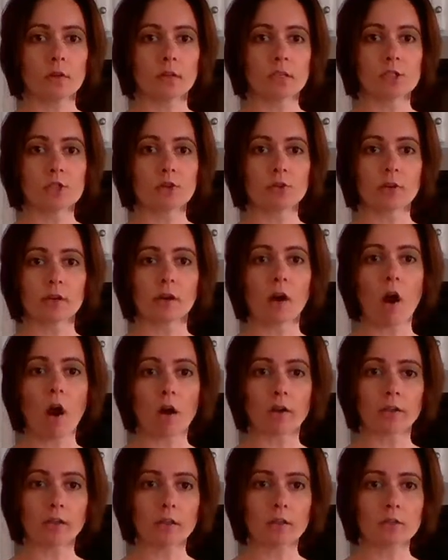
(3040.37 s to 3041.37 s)

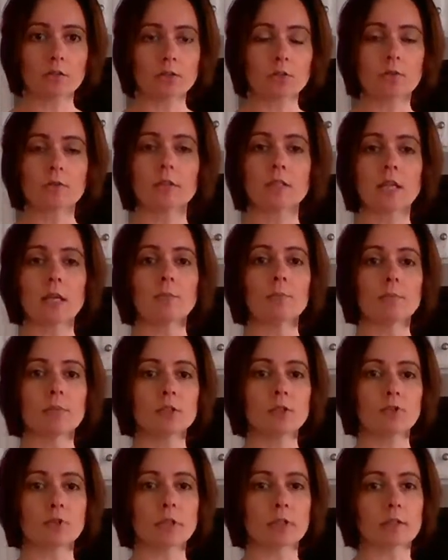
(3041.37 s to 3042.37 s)
terracotta, so the same
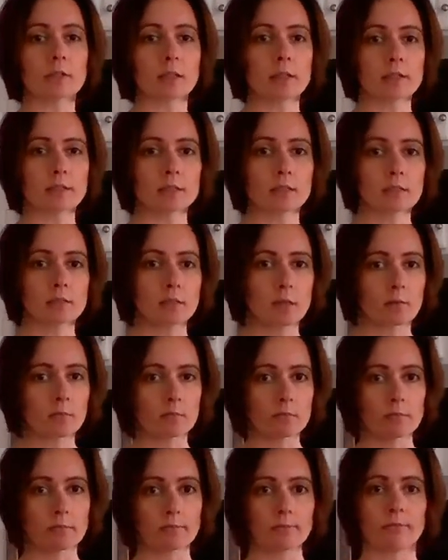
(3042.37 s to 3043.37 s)
material as
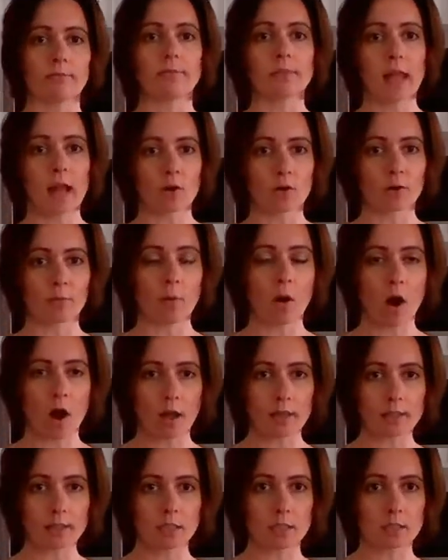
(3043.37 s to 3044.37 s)
some flower
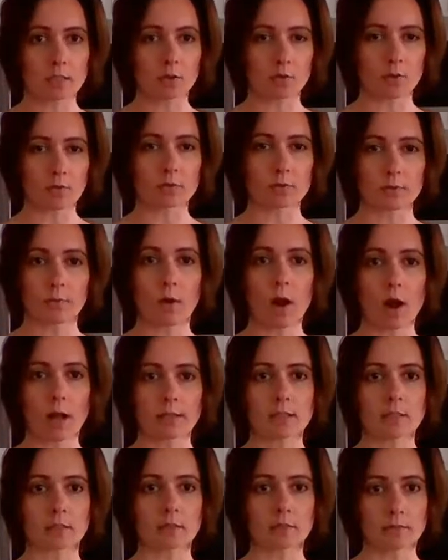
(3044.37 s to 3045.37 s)
pots. You know, those
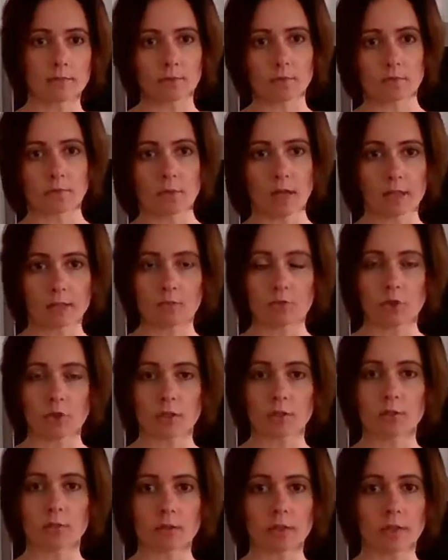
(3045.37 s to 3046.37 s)
pots that if you're not
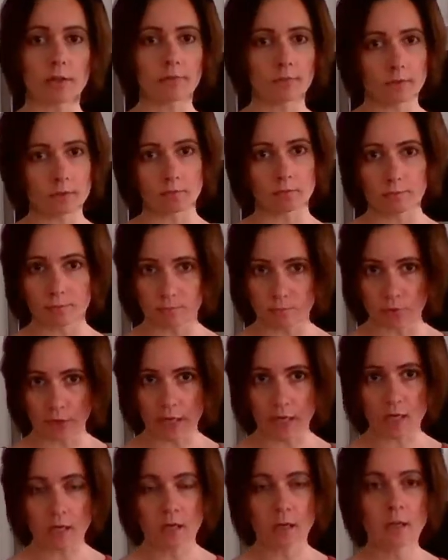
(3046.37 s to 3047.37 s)
gentle enough will
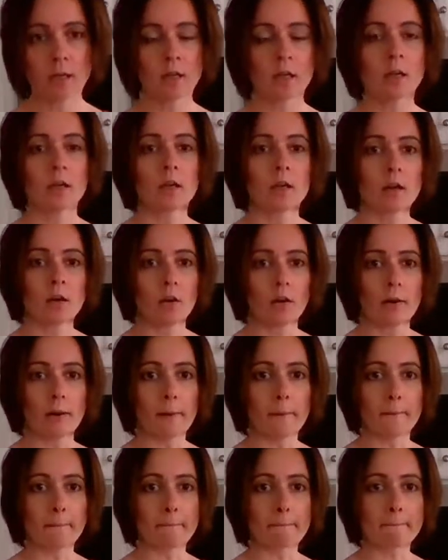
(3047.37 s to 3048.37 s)
break.
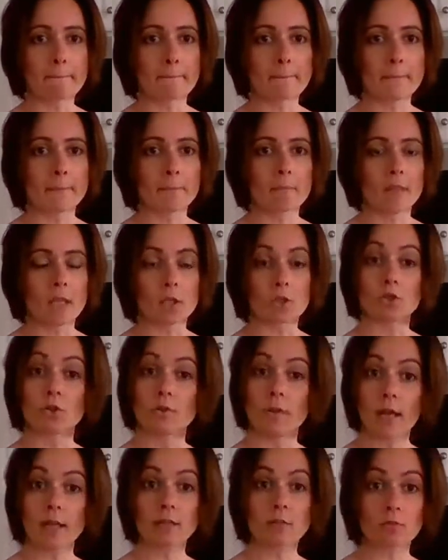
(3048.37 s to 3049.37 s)
Yeah, so
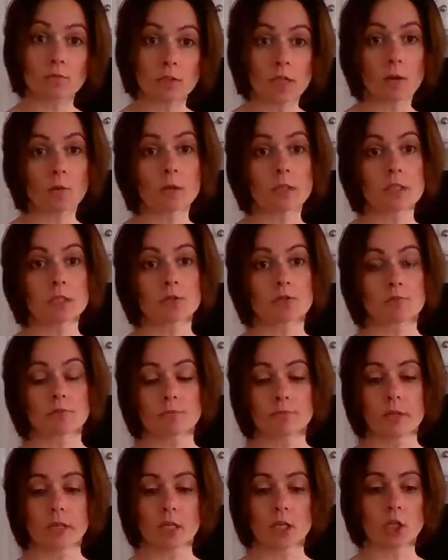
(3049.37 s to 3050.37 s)
that one's
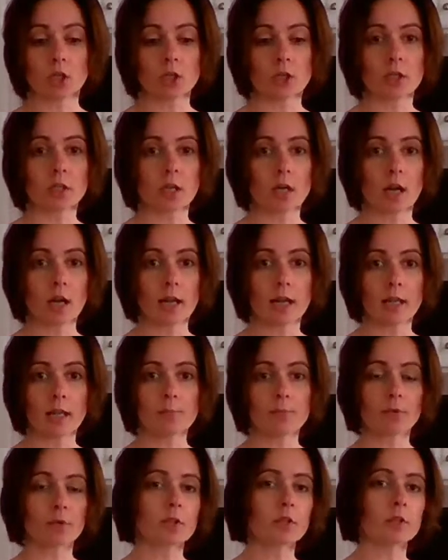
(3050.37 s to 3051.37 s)
pretty good.
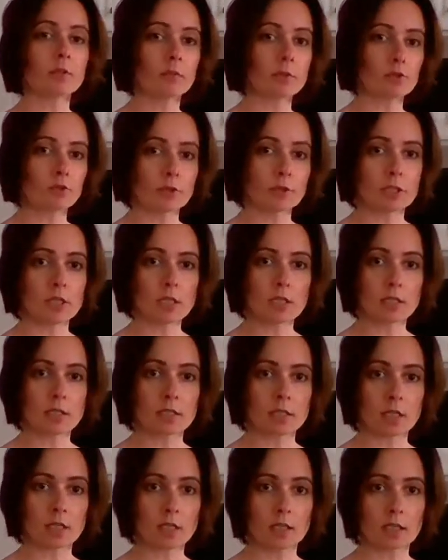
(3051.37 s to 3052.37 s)
I put
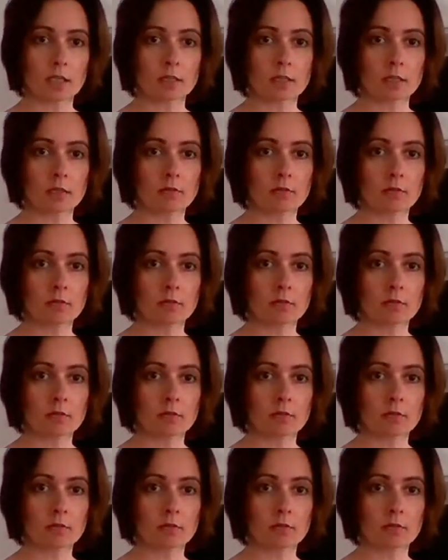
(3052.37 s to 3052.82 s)
tortillas in it